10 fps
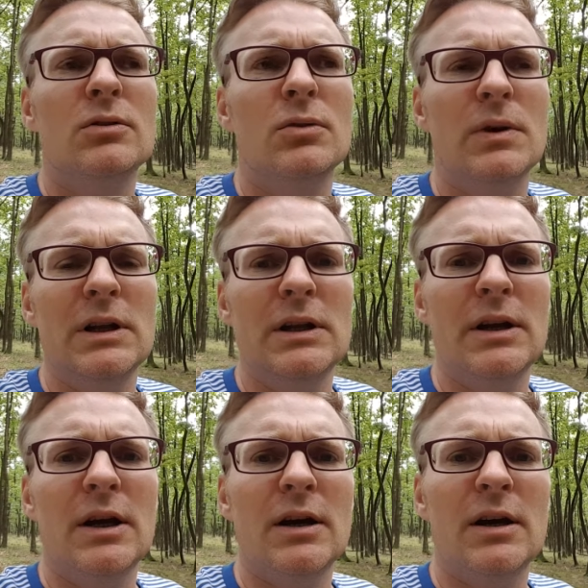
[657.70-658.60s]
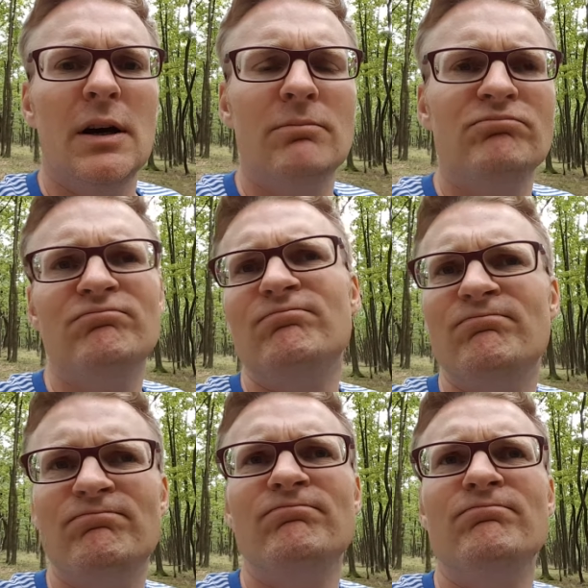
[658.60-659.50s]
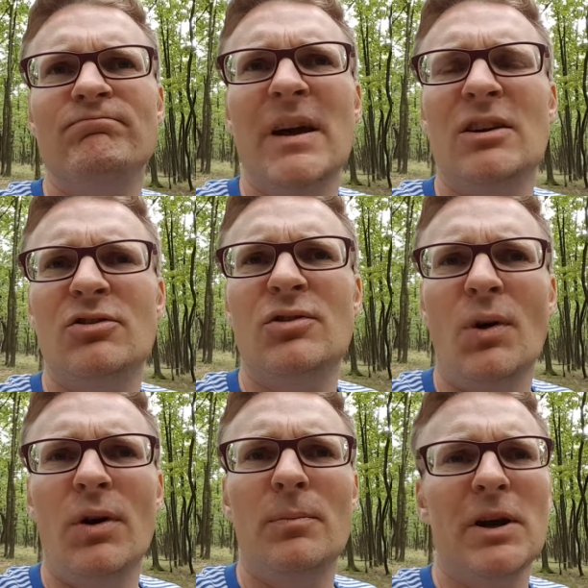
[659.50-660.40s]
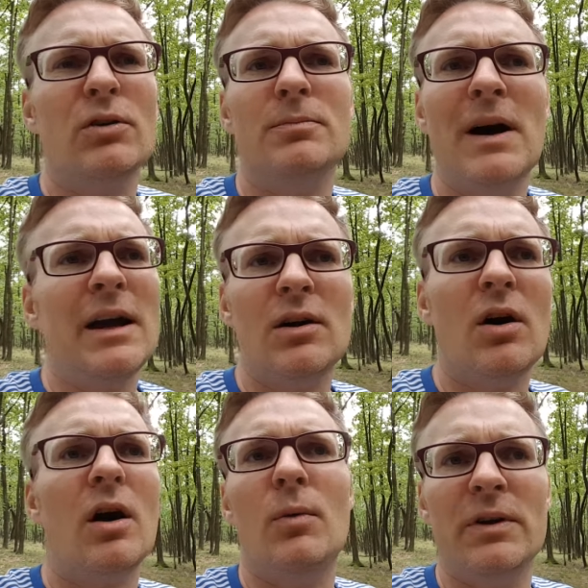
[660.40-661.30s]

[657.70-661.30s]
really make sure, because my car